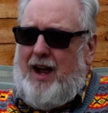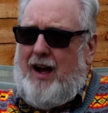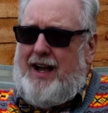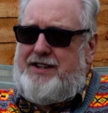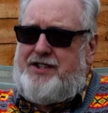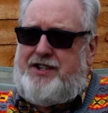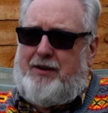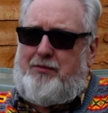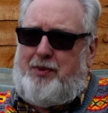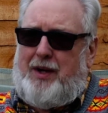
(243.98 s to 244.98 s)
I had to
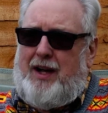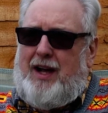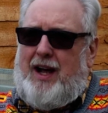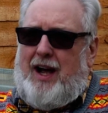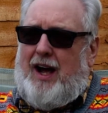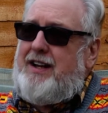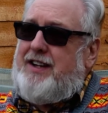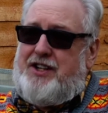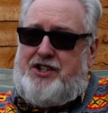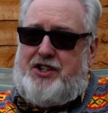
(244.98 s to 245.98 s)
jump, I had to
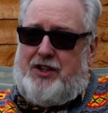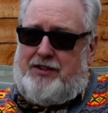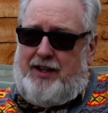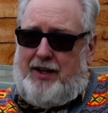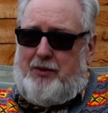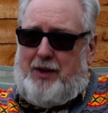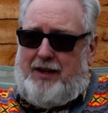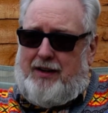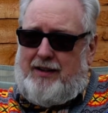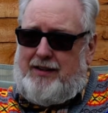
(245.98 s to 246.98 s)
get shot in a
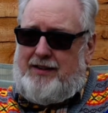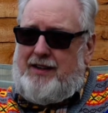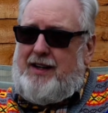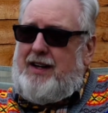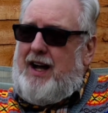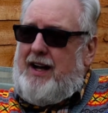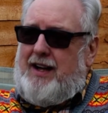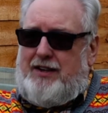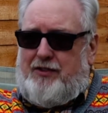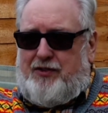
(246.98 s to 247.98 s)
window, and I
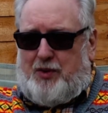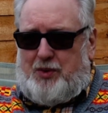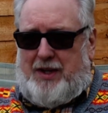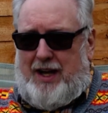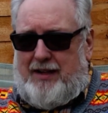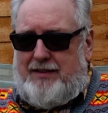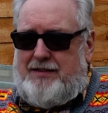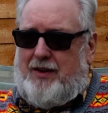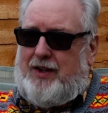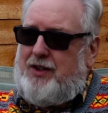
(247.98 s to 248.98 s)
had to fall down.
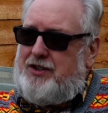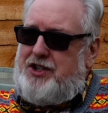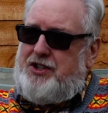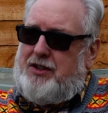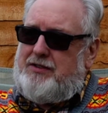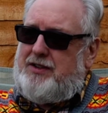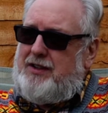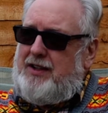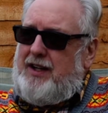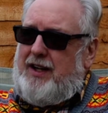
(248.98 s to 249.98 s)
So I got shot
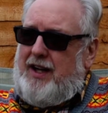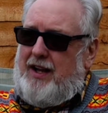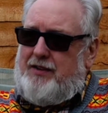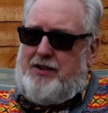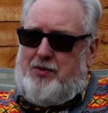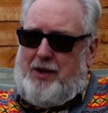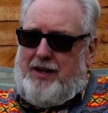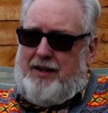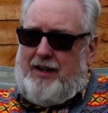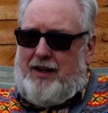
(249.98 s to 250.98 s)
at this
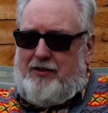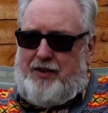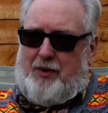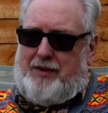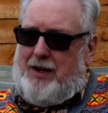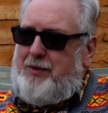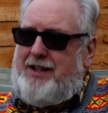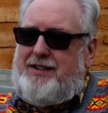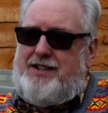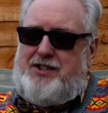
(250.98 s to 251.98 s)
window and I fell down. We
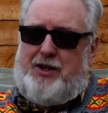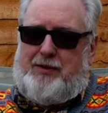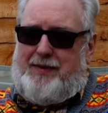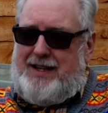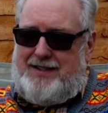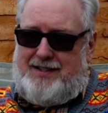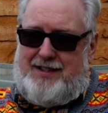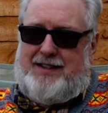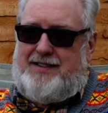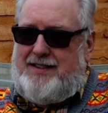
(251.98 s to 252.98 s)
did this job about
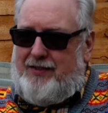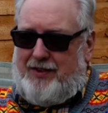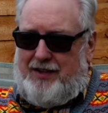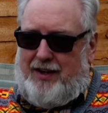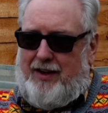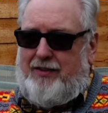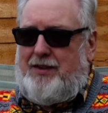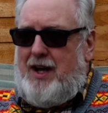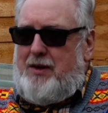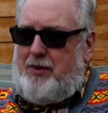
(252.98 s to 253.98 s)
6-7 times,
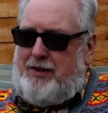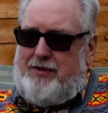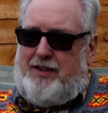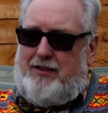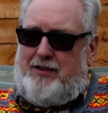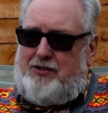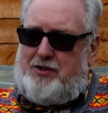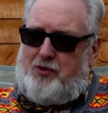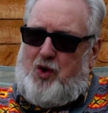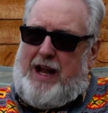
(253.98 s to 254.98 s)
but there's
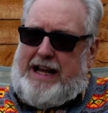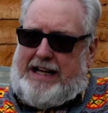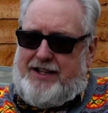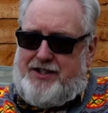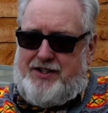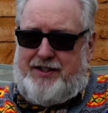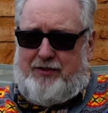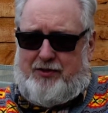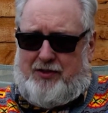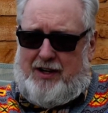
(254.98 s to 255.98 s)
some railings just in
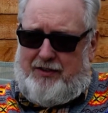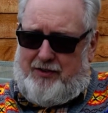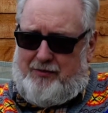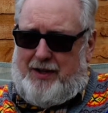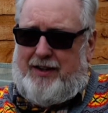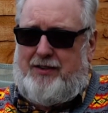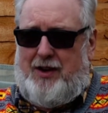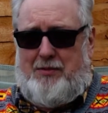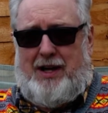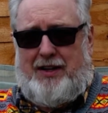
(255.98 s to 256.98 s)
front of me, so
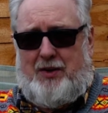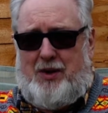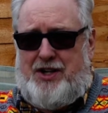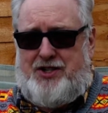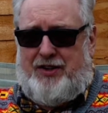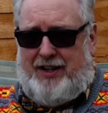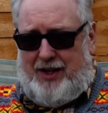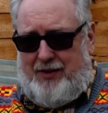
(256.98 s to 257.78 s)
it made it quite tricky.